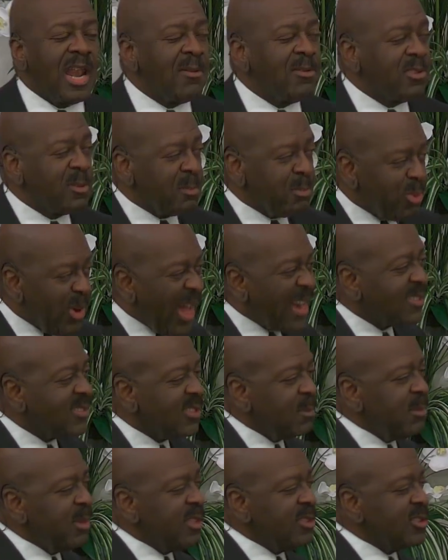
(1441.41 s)
a Protestant
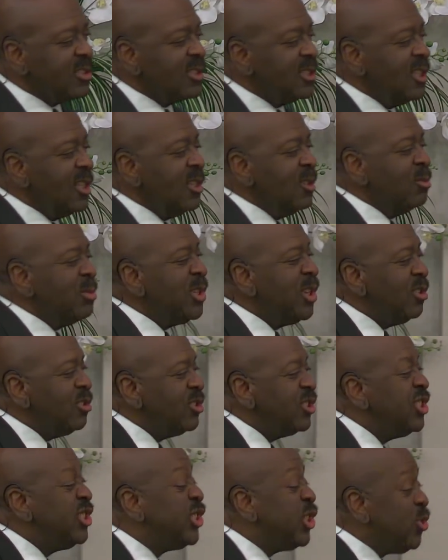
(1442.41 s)
minister. We don't
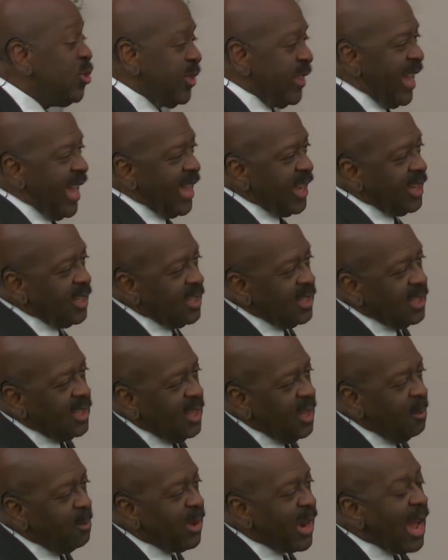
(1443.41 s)
do that.
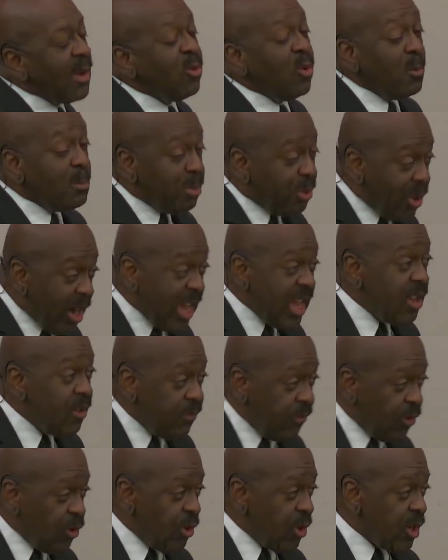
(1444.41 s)
But I will pray
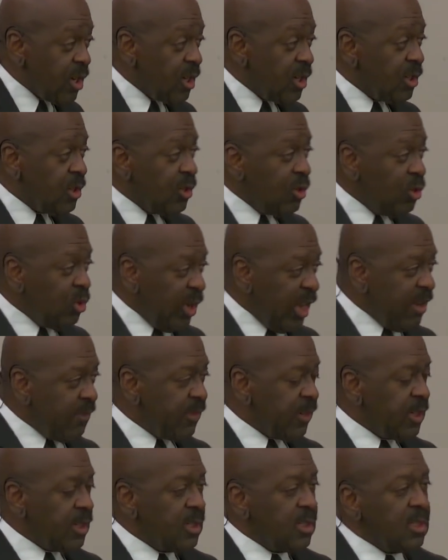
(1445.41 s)
for
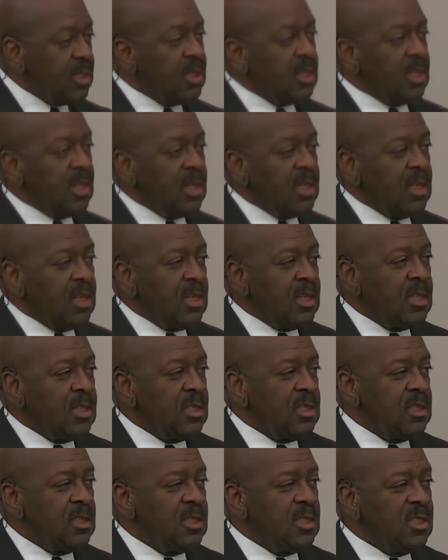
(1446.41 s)
whoever uh,
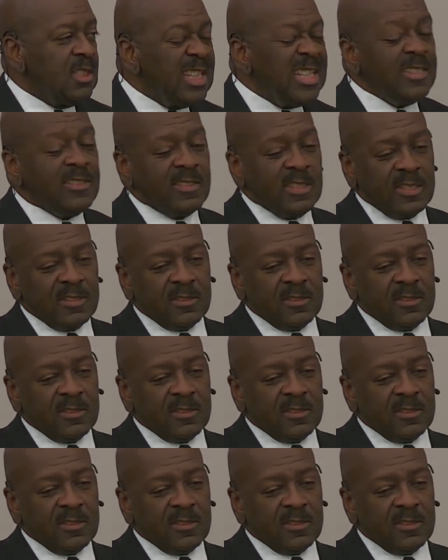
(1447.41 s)
needs this.